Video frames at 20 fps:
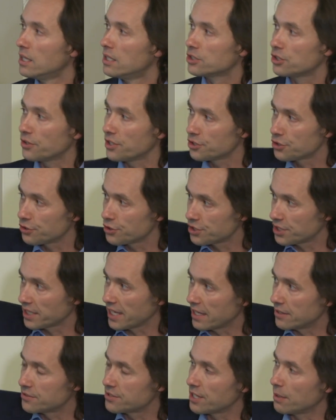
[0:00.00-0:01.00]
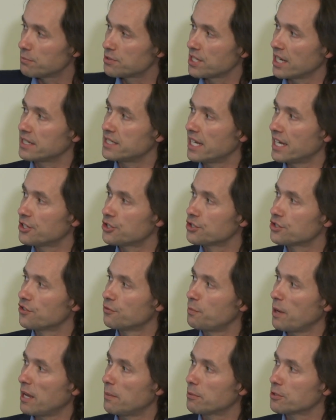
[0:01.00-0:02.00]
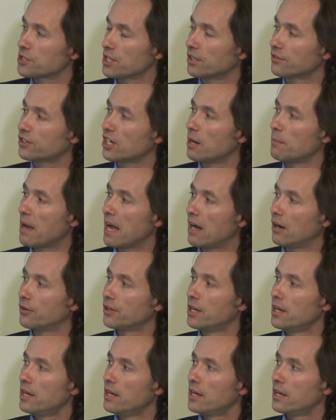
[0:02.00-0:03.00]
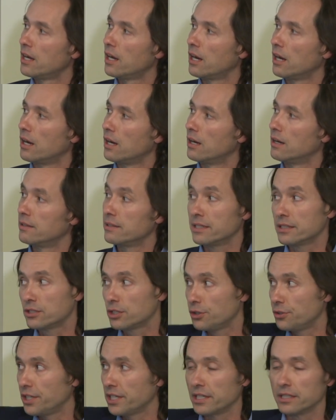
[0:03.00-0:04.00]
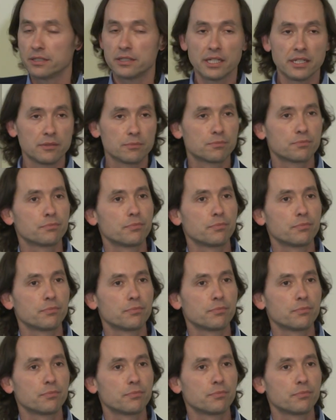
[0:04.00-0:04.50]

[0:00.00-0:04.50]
So these are just, again, some citations of papers that have come out, including in